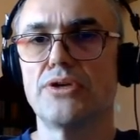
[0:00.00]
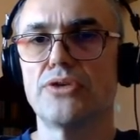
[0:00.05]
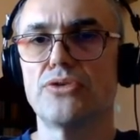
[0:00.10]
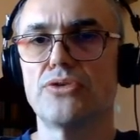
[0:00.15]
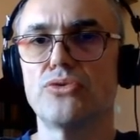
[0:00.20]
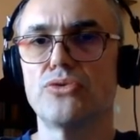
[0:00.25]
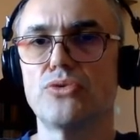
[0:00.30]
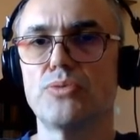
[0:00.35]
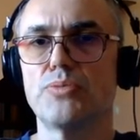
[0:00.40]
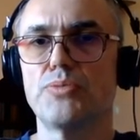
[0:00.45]

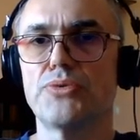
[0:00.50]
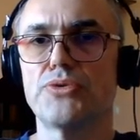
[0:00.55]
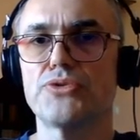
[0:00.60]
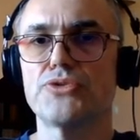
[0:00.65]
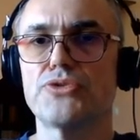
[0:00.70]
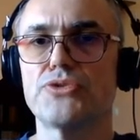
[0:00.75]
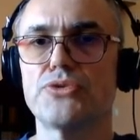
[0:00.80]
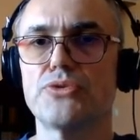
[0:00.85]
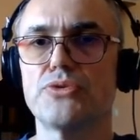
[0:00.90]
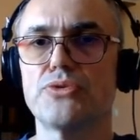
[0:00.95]
to
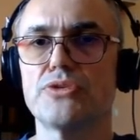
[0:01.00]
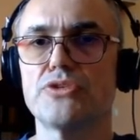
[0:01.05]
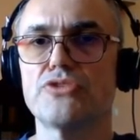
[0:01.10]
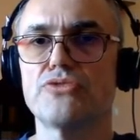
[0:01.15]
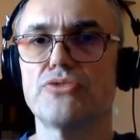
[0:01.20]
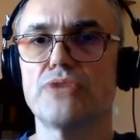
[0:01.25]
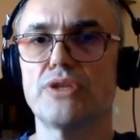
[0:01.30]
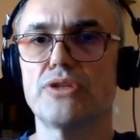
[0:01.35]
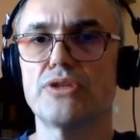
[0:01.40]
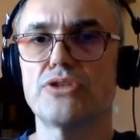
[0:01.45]
pursue the
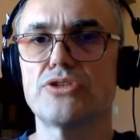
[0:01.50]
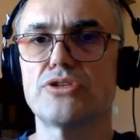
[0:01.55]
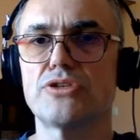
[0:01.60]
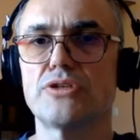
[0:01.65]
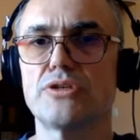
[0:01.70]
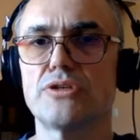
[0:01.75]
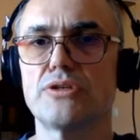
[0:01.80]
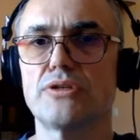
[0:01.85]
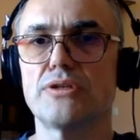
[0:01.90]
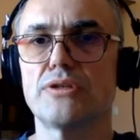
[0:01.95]

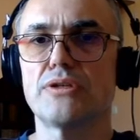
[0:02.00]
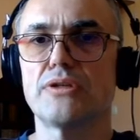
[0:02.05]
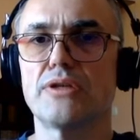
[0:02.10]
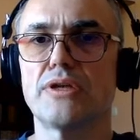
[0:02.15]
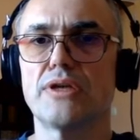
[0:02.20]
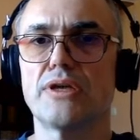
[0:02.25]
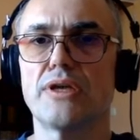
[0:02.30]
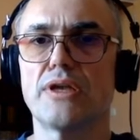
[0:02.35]
strategy that they